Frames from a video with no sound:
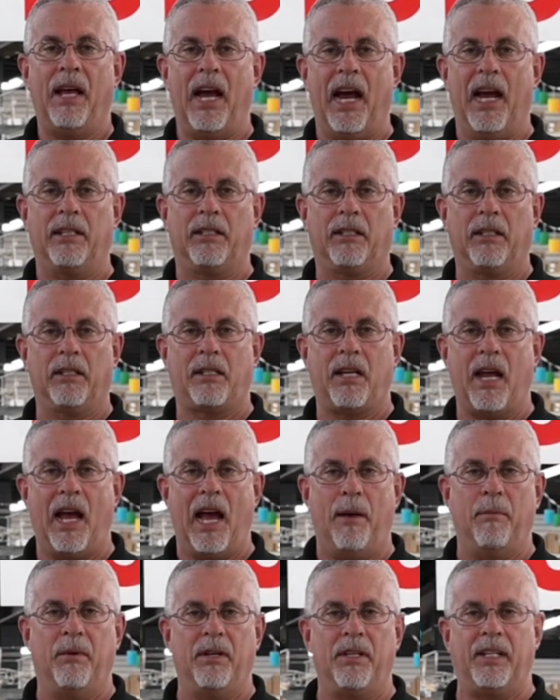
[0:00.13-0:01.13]
Hi, this is
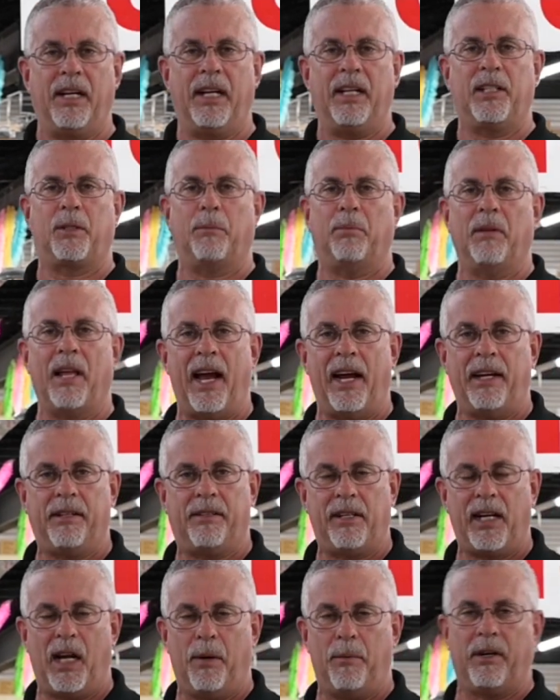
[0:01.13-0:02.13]
Tom with Dean Supply.
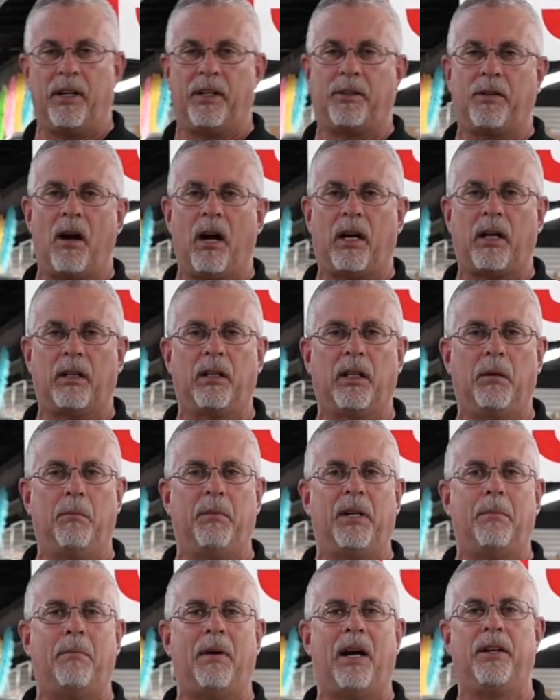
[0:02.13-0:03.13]
Today we're going to talk a little
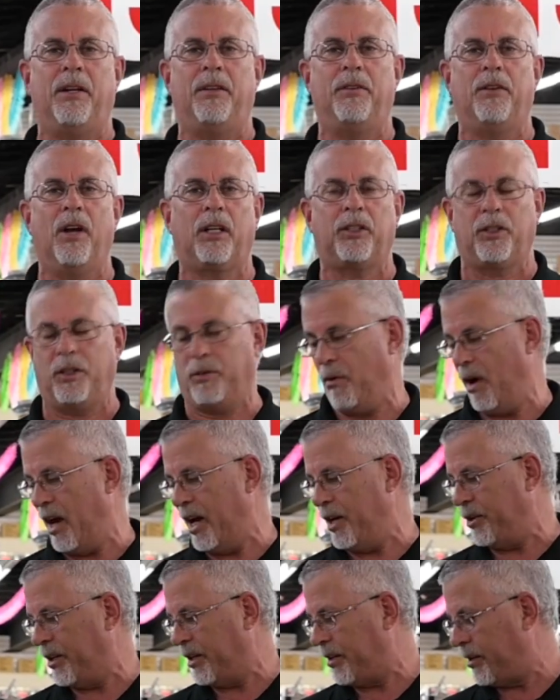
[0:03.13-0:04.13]
bit about induction
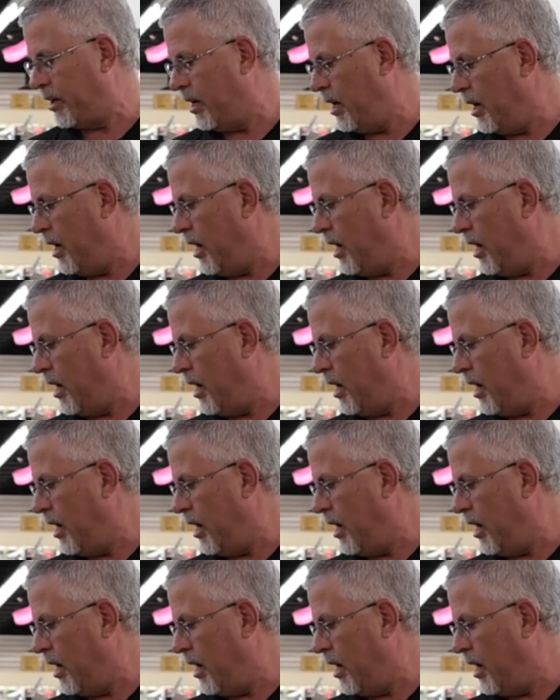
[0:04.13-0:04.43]
ranges.